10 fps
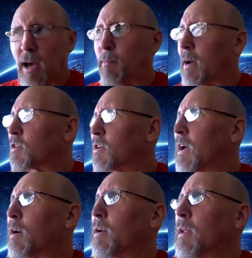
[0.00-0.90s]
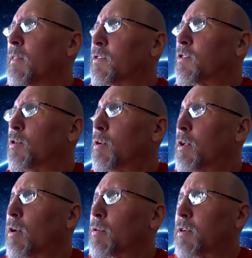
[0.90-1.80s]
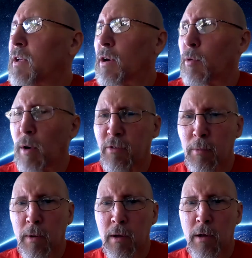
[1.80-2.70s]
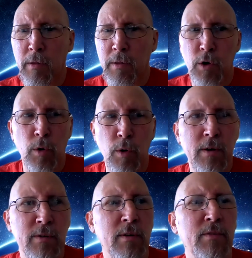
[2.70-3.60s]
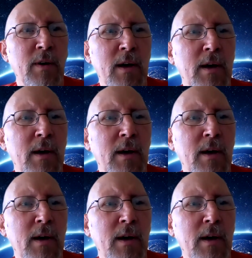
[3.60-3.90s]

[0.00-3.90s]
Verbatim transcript: I'm actually out in the studio to get away from all the noise of